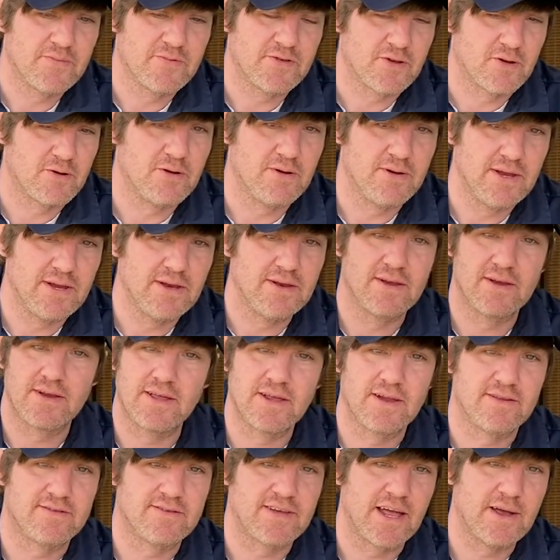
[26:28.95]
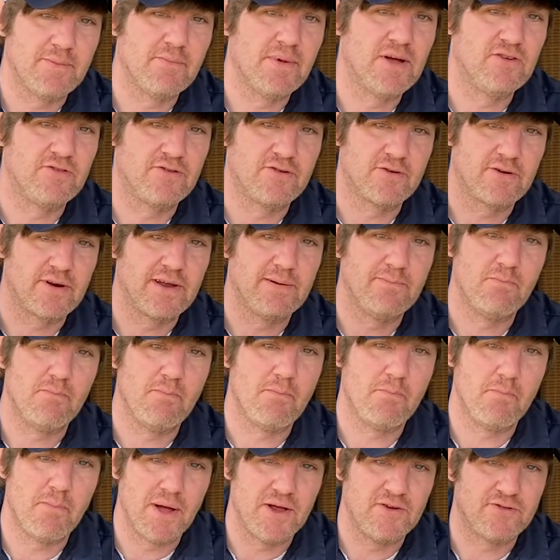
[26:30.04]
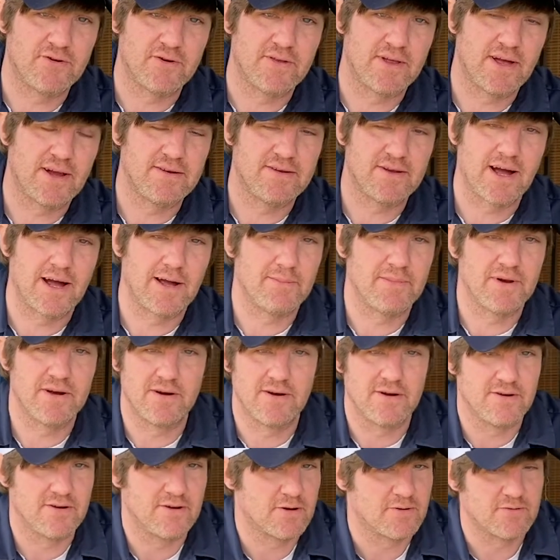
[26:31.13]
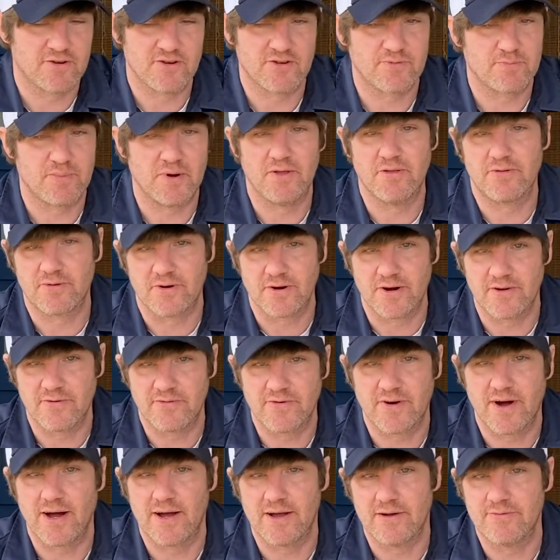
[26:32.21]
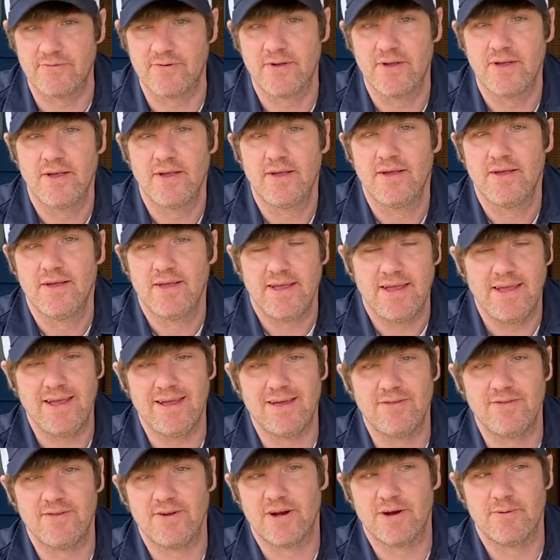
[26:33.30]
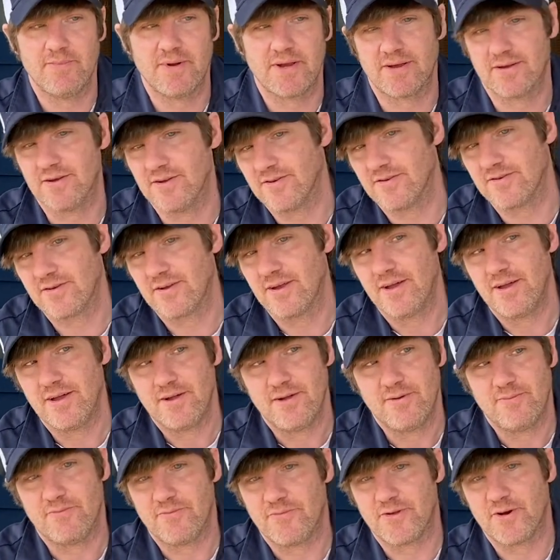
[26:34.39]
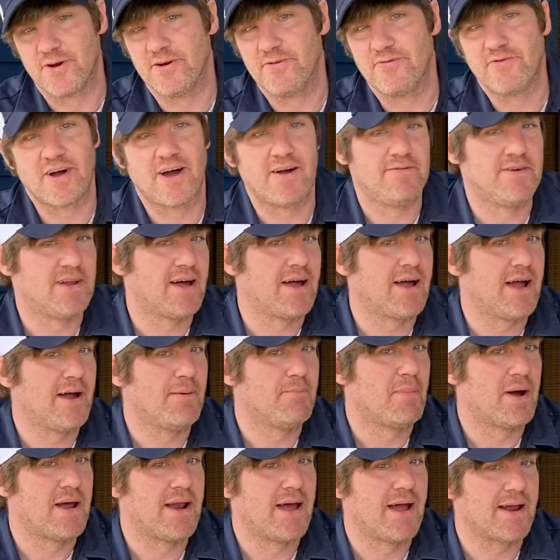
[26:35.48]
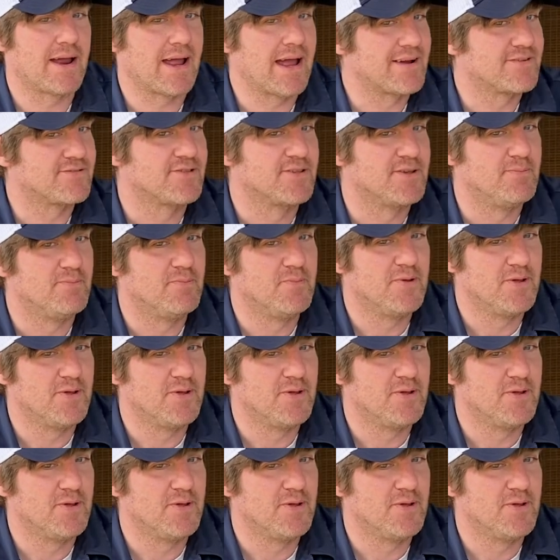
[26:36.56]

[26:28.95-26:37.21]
you need to get a tape measure and measure that diameter, and don't just put 35 in there, because 35 might actually,